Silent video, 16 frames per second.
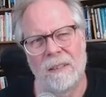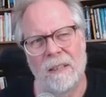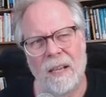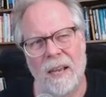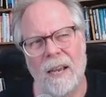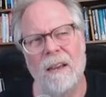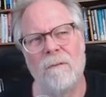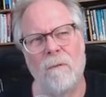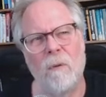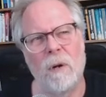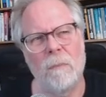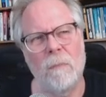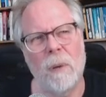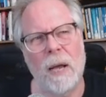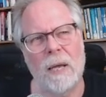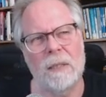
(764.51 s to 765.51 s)
I have one
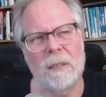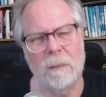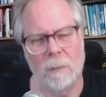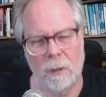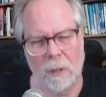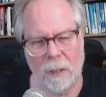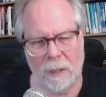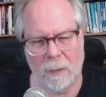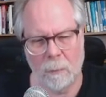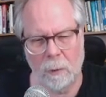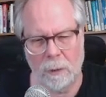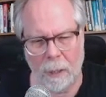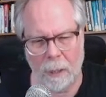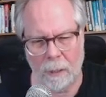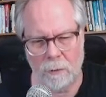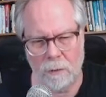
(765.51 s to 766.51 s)
possible
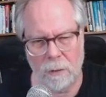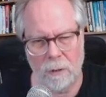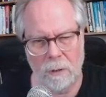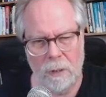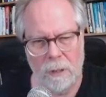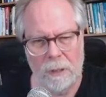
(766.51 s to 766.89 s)
explanation.